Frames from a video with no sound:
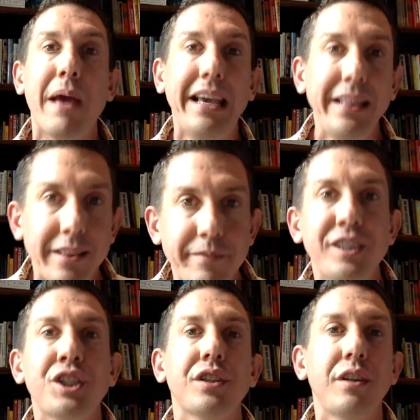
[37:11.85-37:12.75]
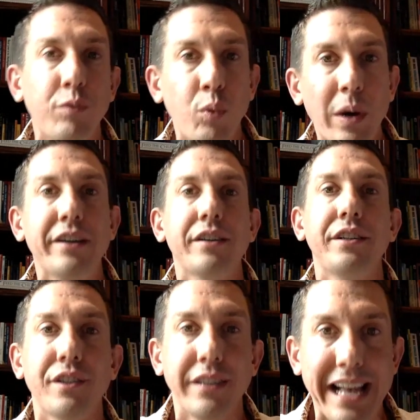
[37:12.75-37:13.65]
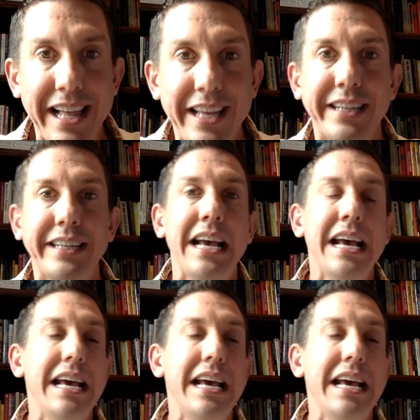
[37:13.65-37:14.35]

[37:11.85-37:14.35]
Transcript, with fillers: paint the vision of where you're headed.